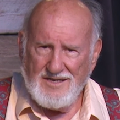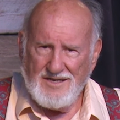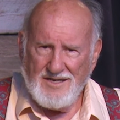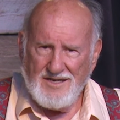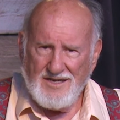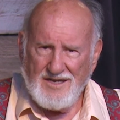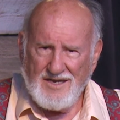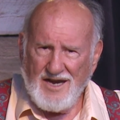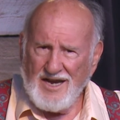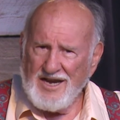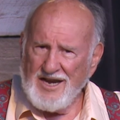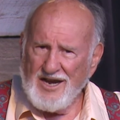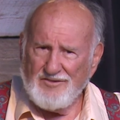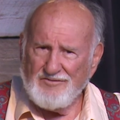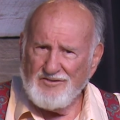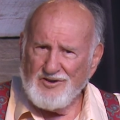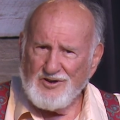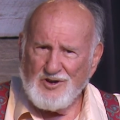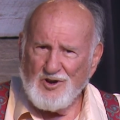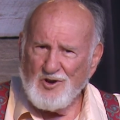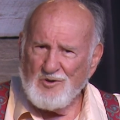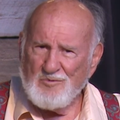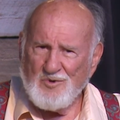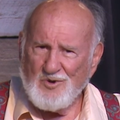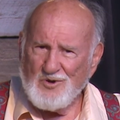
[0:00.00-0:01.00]
And I never
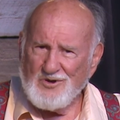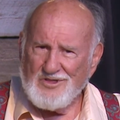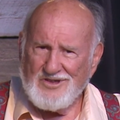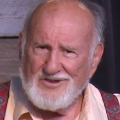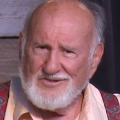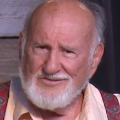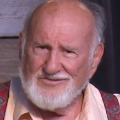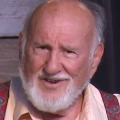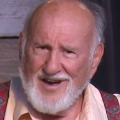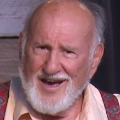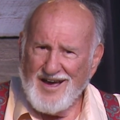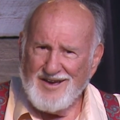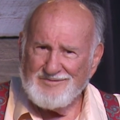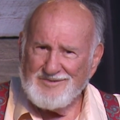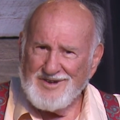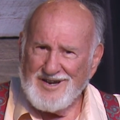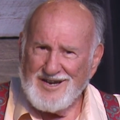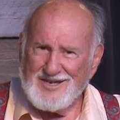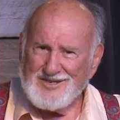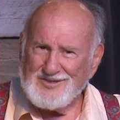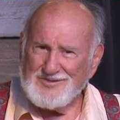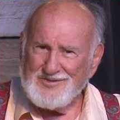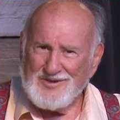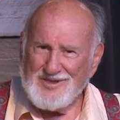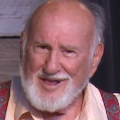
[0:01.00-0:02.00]
go more than 5
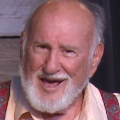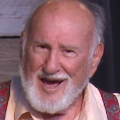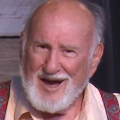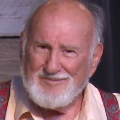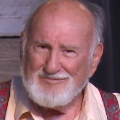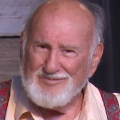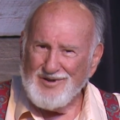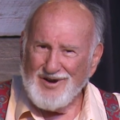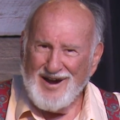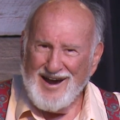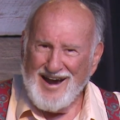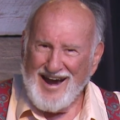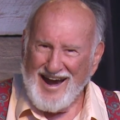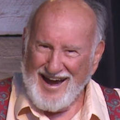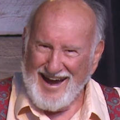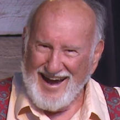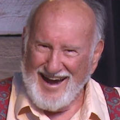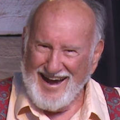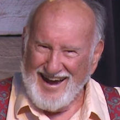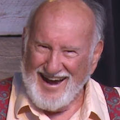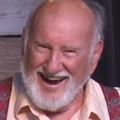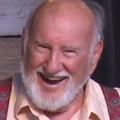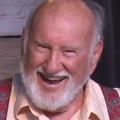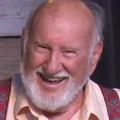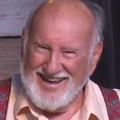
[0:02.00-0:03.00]
minutes without
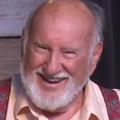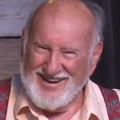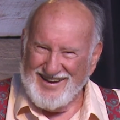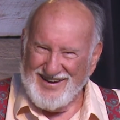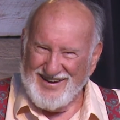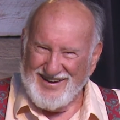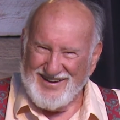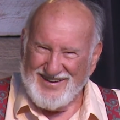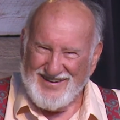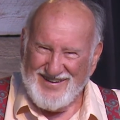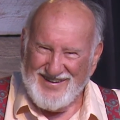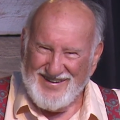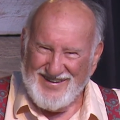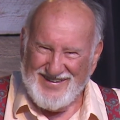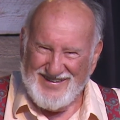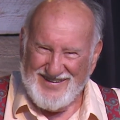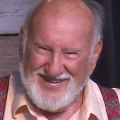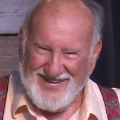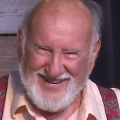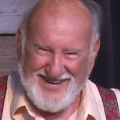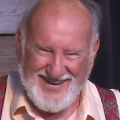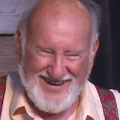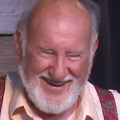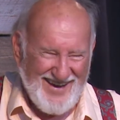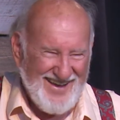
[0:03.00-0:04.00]
praying. You know?
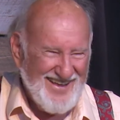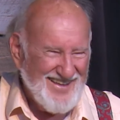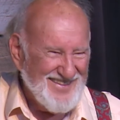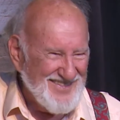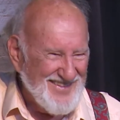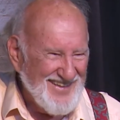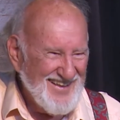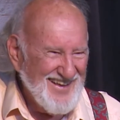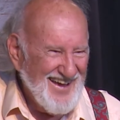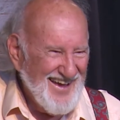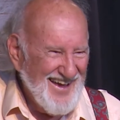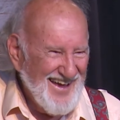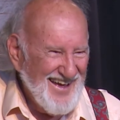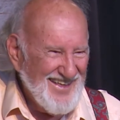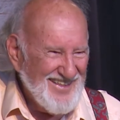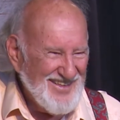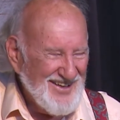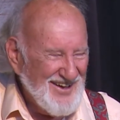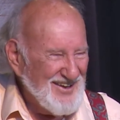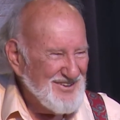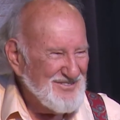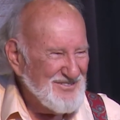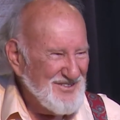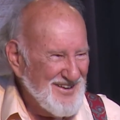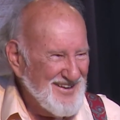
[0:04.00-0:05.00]
And I
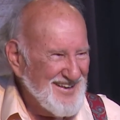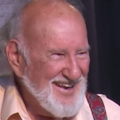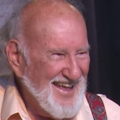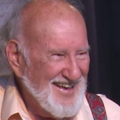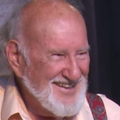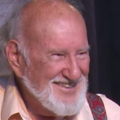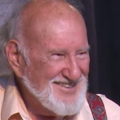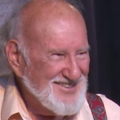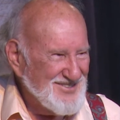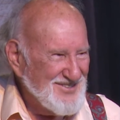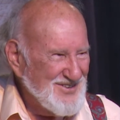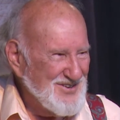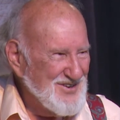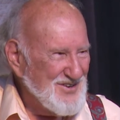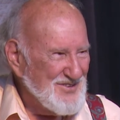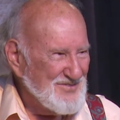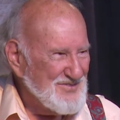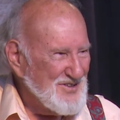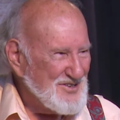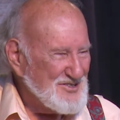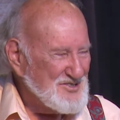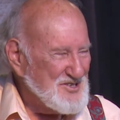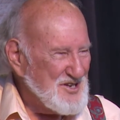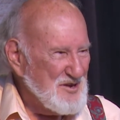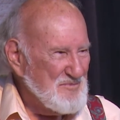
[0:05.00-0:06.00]
thought, well, that's true. If
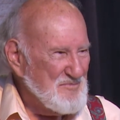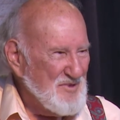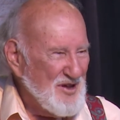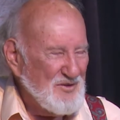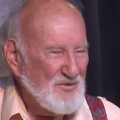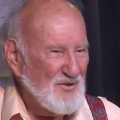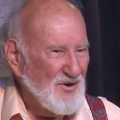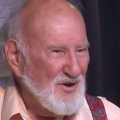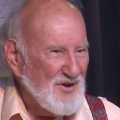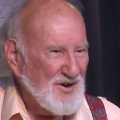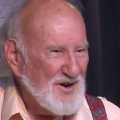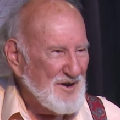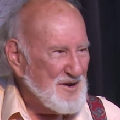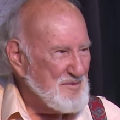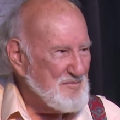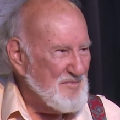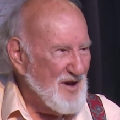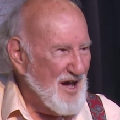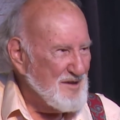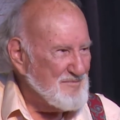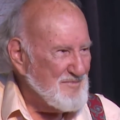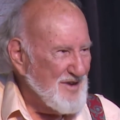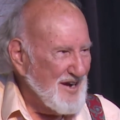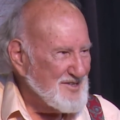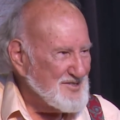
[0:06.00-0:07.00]
you see me walking
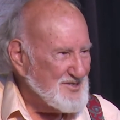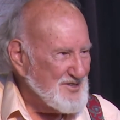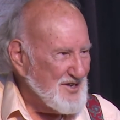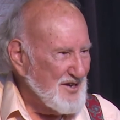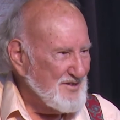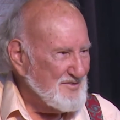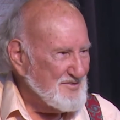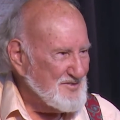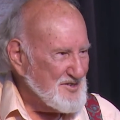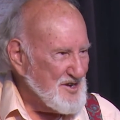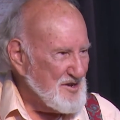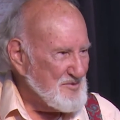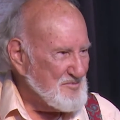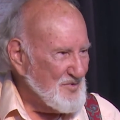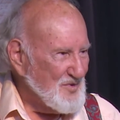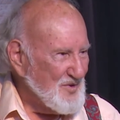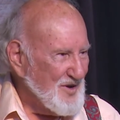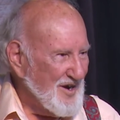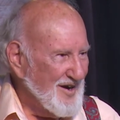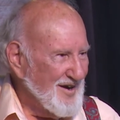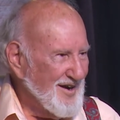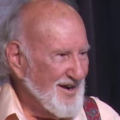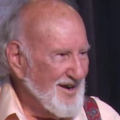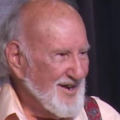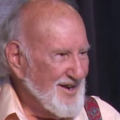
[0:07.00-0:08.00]
by myself
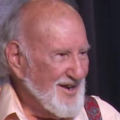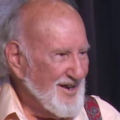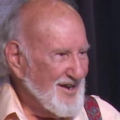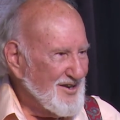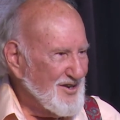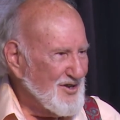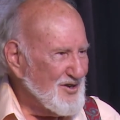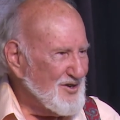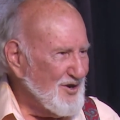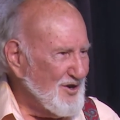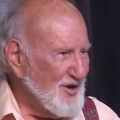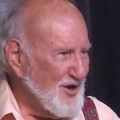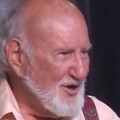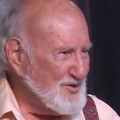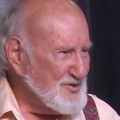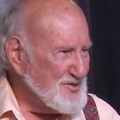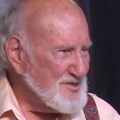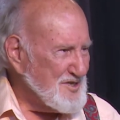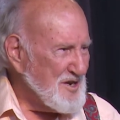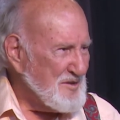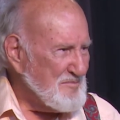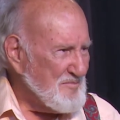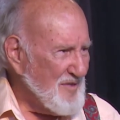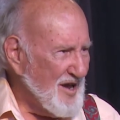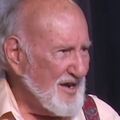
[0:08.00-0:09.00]
somewhere, look
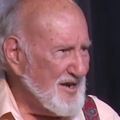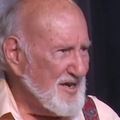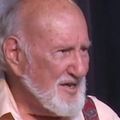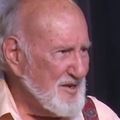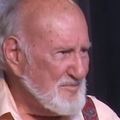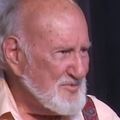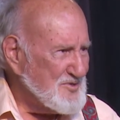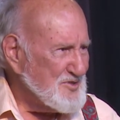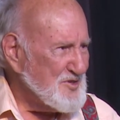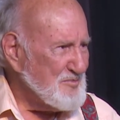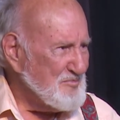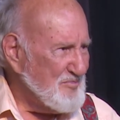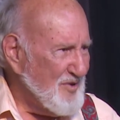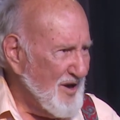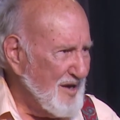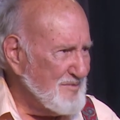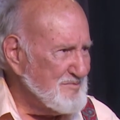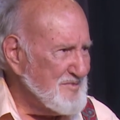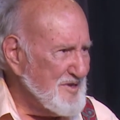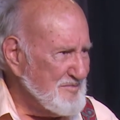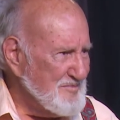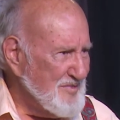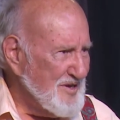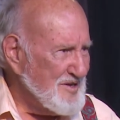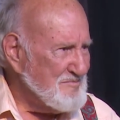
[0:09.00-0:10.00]
closely. My lips will
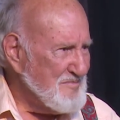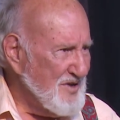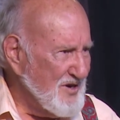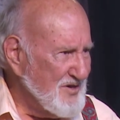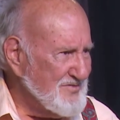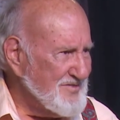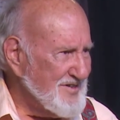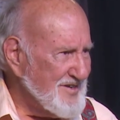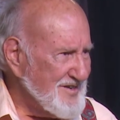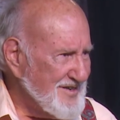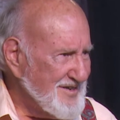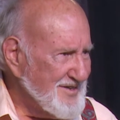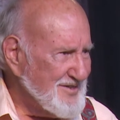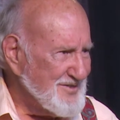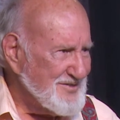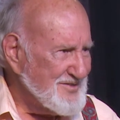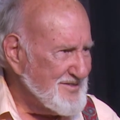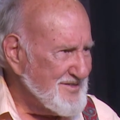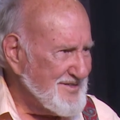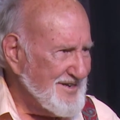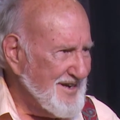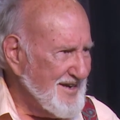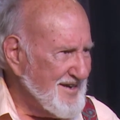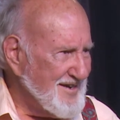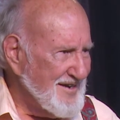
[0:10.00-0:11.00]
probably be moving,
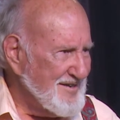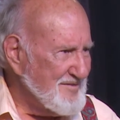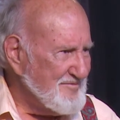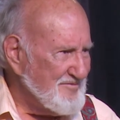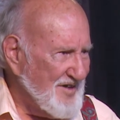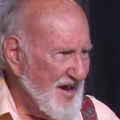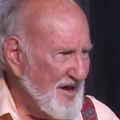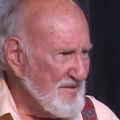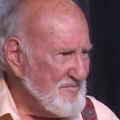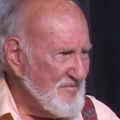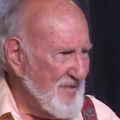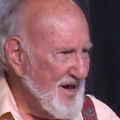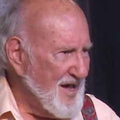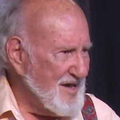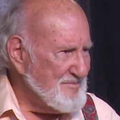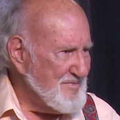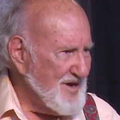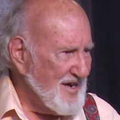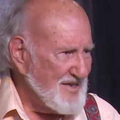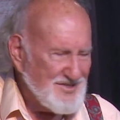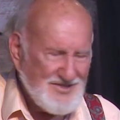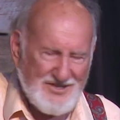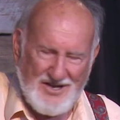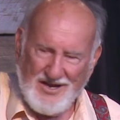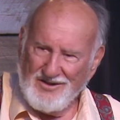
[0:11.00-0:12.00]
because if I'm by
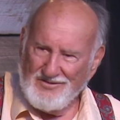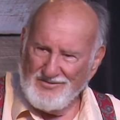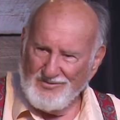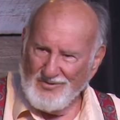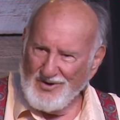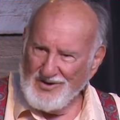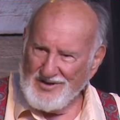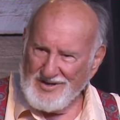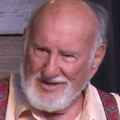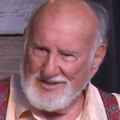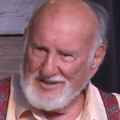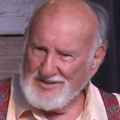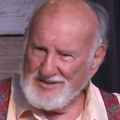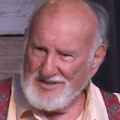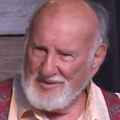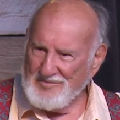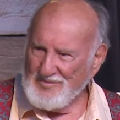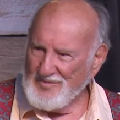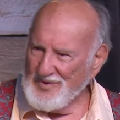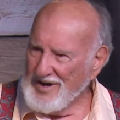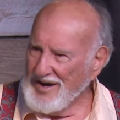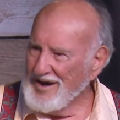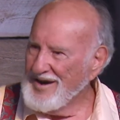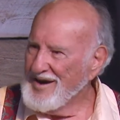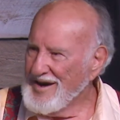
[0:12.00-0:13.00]
myself walking
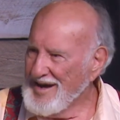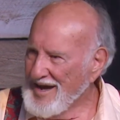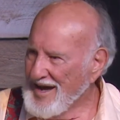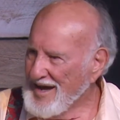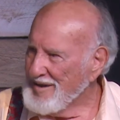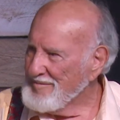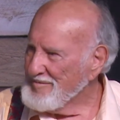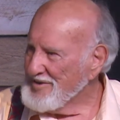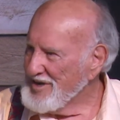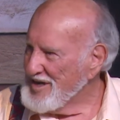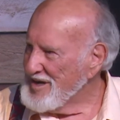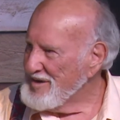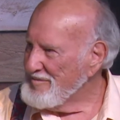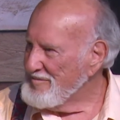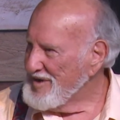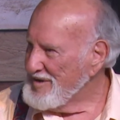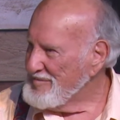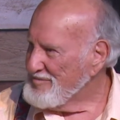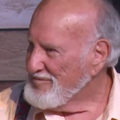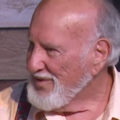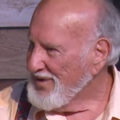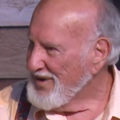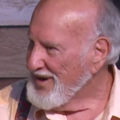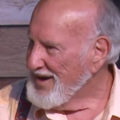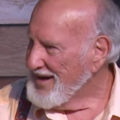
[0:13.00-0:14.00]
somewhere, I'm going to be
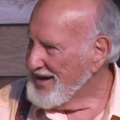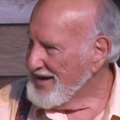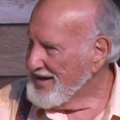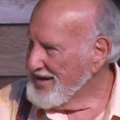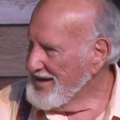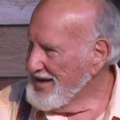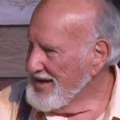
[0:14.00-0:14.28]
praying.